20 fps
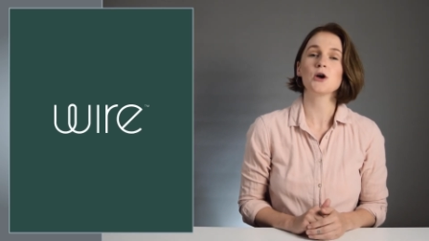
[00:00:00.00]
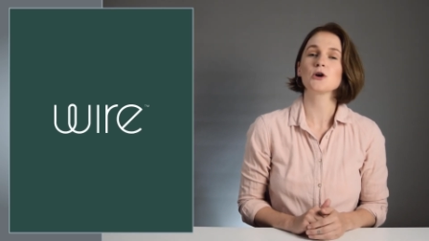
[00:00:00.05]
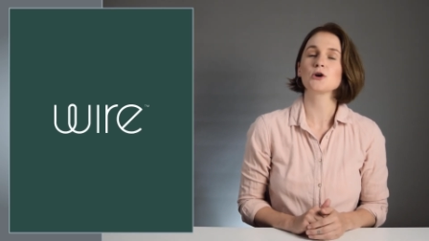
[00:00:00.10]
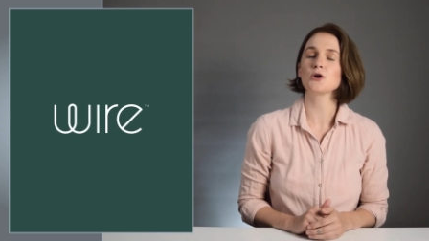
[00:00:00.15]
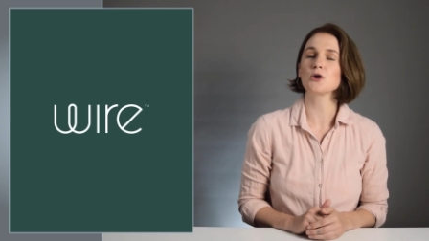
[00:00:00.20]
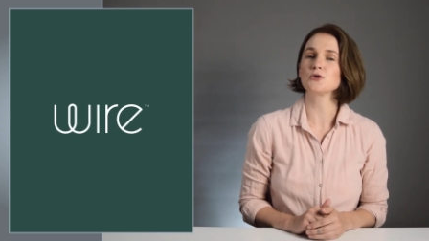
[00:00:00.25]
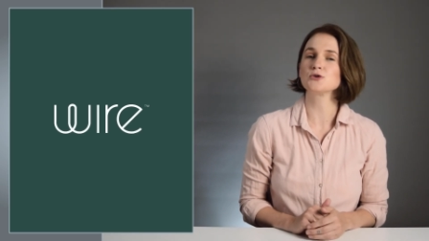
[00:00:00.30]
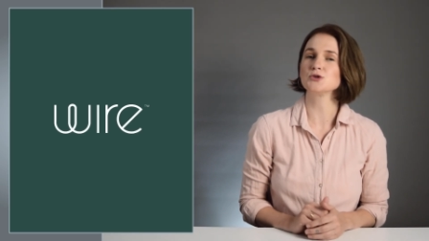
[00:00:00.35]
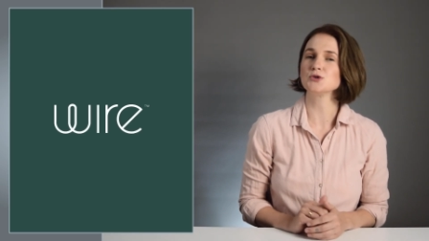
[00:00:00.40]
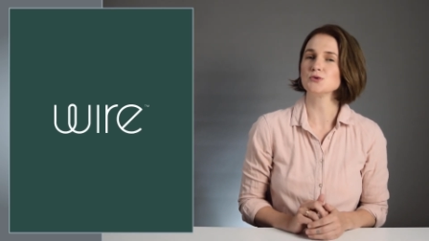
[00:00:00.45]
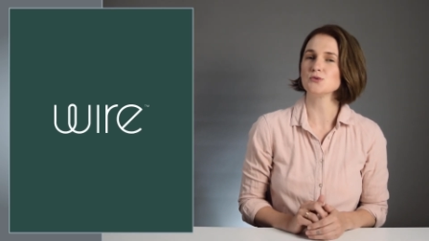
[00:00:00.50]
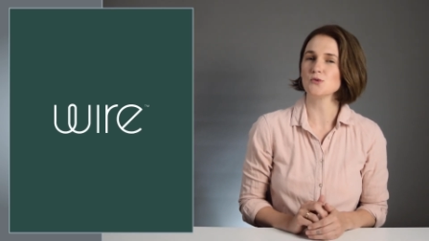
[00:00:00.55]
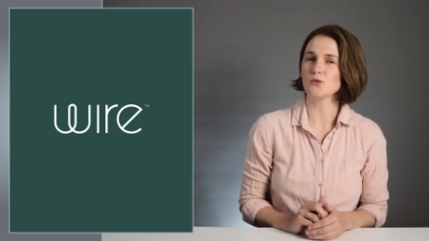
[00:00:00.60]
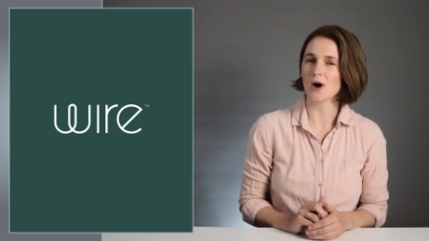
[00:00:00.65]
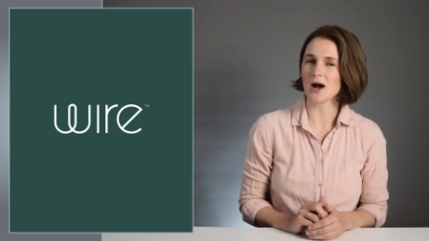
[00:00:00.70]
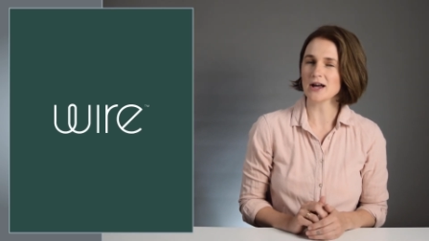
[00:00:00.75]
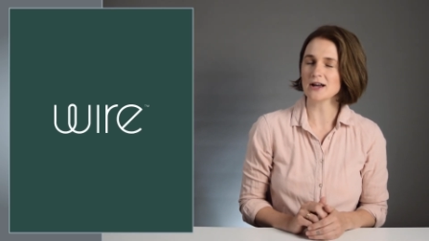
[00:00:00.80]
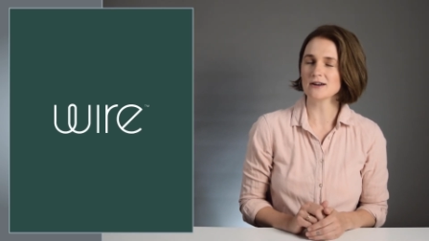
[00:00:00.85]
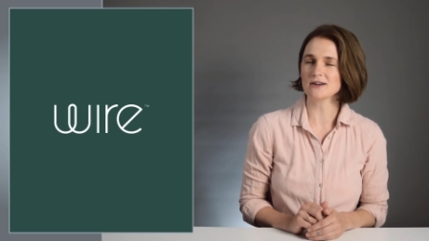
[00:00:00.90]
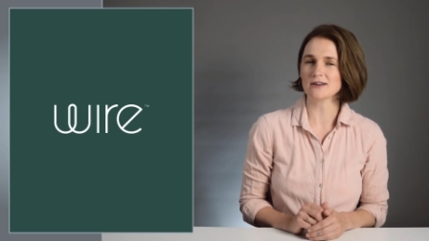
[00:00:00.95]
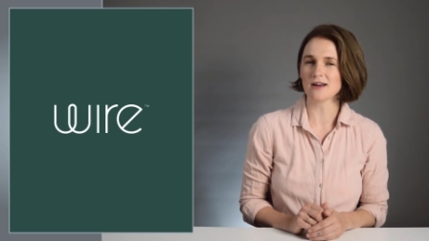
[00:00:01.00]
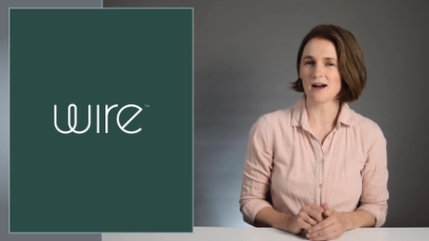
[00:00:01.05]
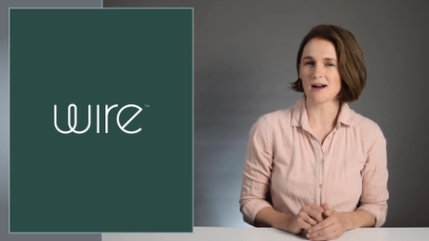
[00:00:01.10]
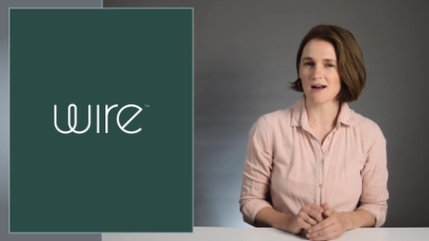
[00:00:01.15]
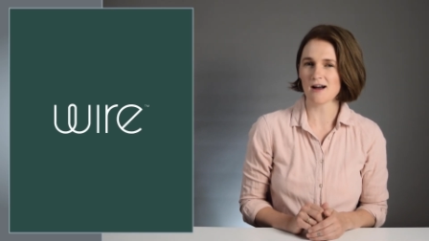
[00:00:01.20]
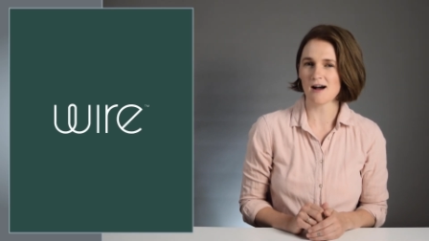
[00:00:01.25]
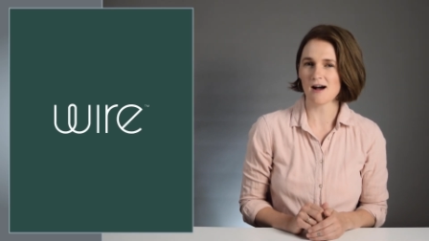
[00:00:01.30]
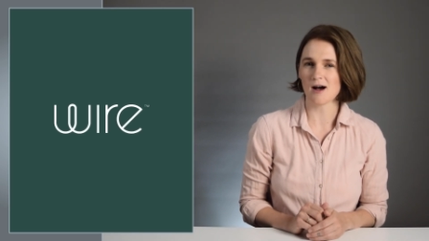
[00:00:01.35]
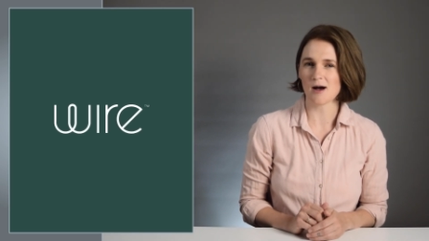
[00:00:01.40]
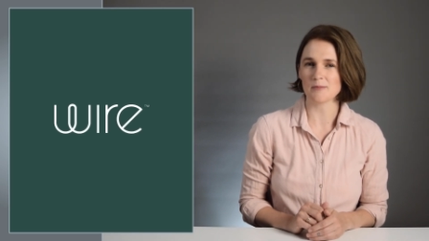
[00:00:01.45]
Go to
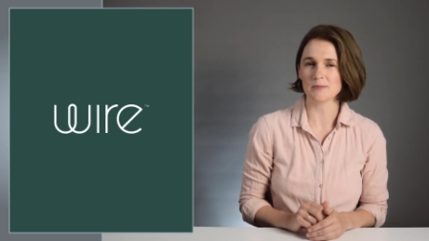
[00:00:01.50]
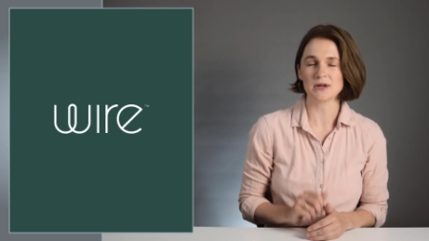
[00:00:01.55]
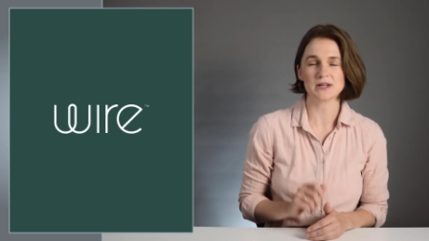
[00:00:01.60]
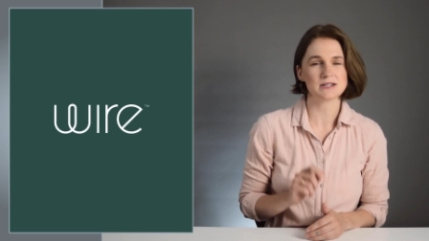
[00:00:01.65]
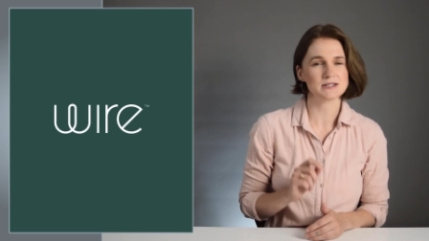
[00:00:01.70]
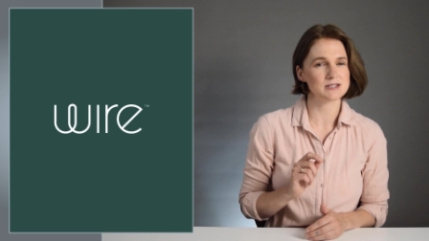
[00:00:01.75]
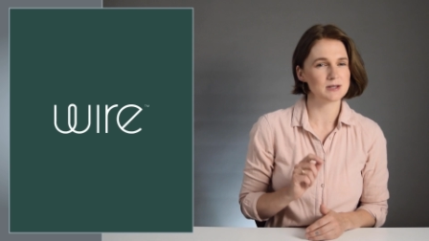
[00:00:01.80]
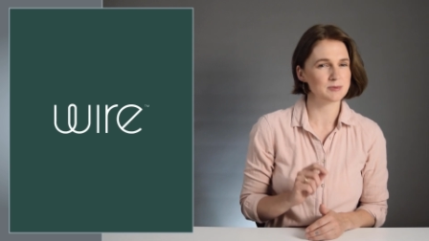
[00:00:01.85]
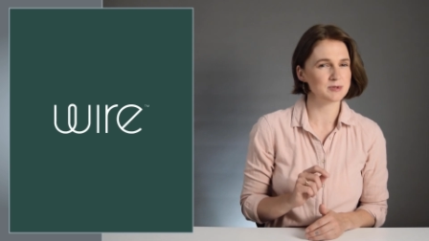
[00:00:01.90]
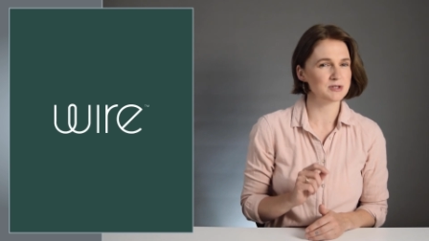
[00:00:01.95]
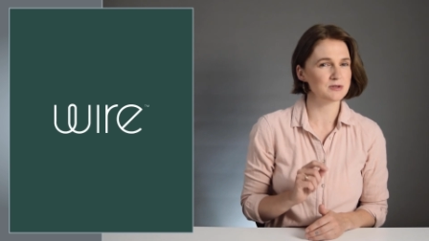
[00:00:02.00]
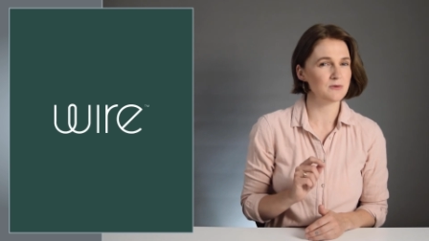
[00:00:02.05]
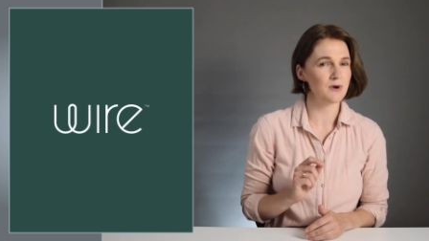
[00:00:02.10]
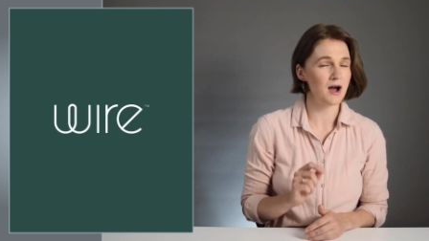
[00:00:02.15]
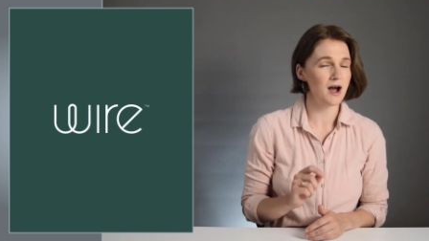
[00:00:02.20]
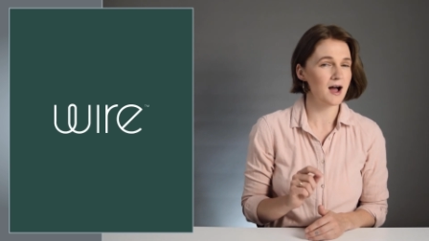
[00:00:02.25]
wire.com, W